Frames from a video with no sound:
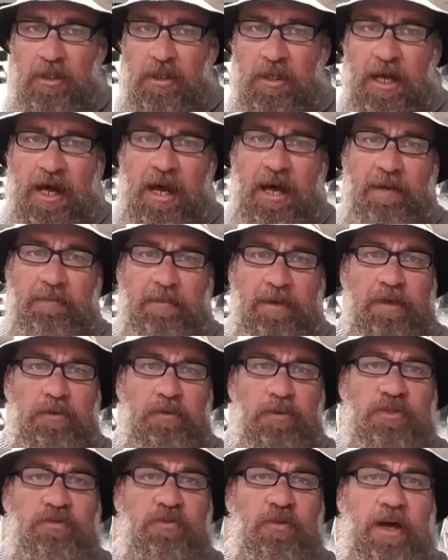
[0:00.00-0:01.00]
It
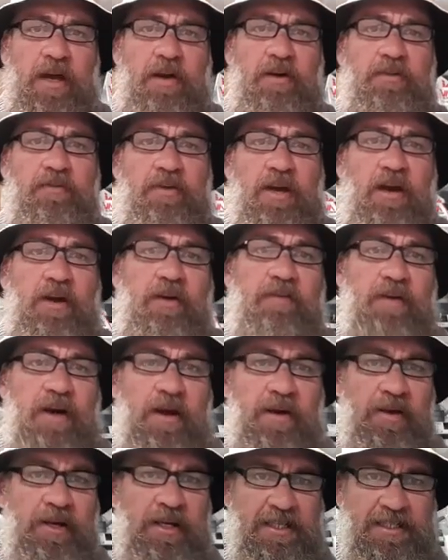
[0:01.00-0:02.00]
was very, very,
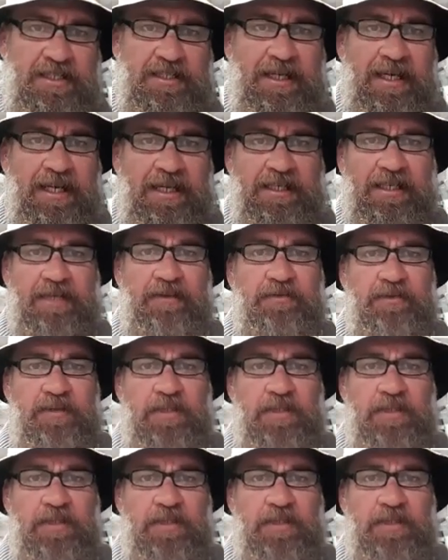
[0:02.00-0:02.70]
very distinctive.